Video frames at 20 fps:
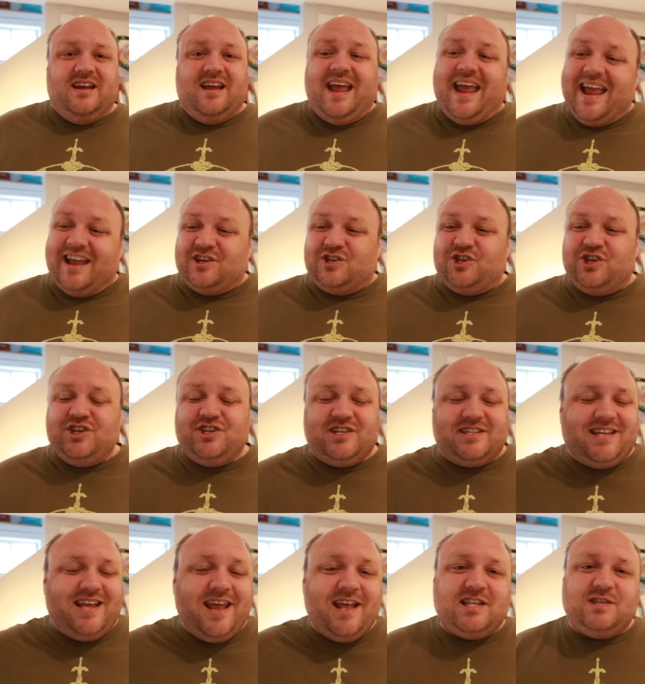and she
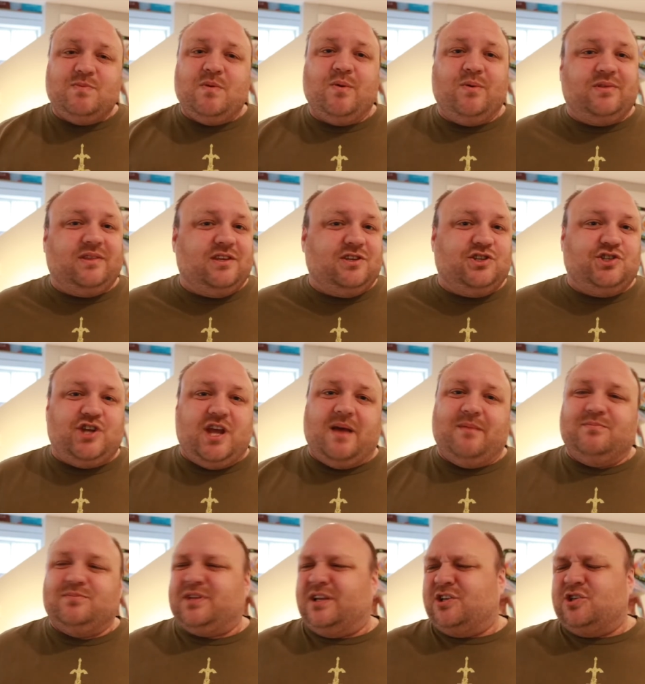just hits me with these
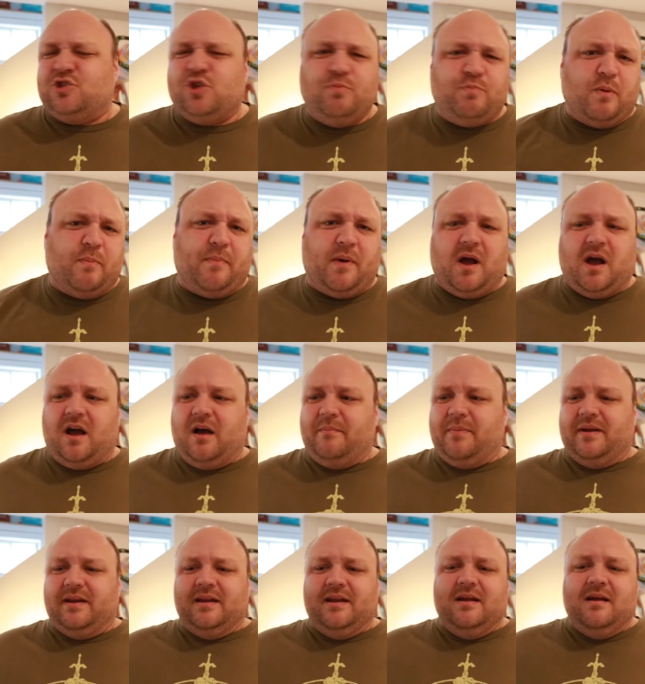gems like Super Bob,
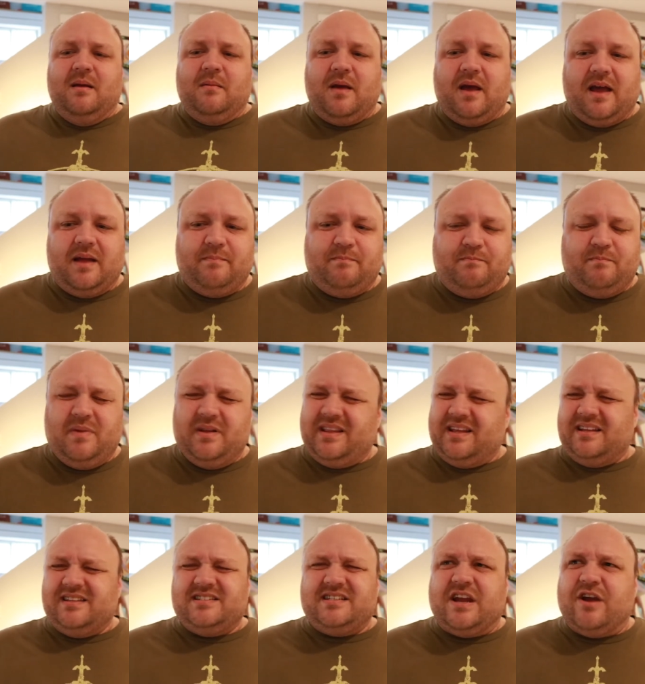and I think
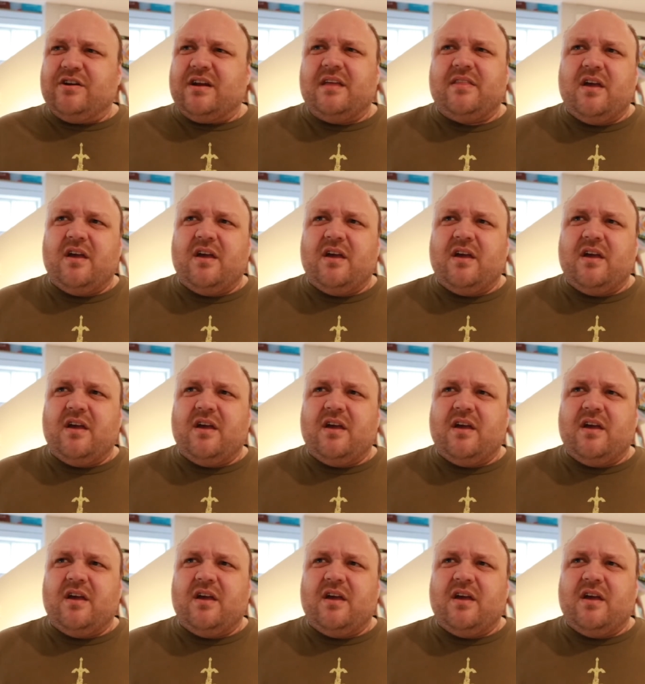it's Tear Down